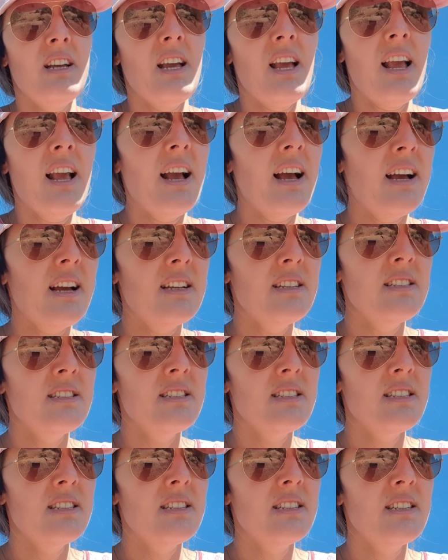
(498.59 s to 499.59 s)

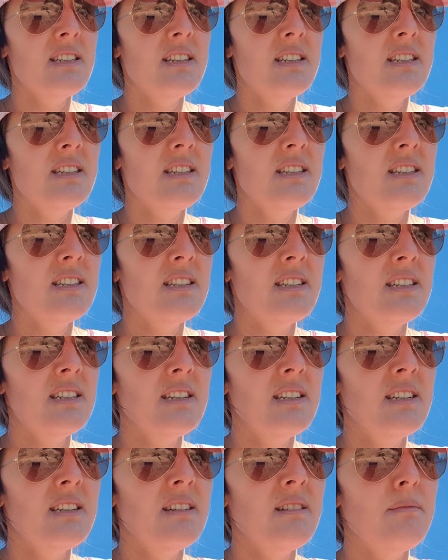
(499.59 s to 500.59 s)
And
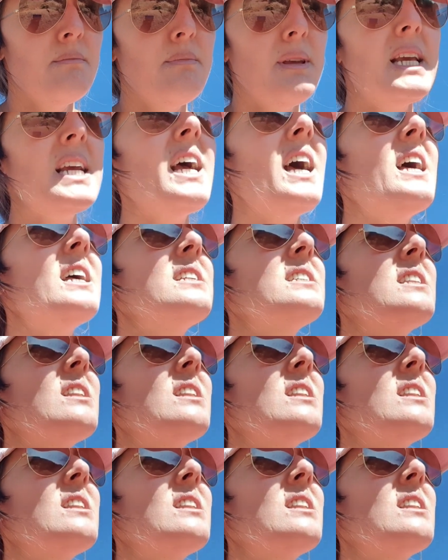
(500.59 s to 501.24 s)
because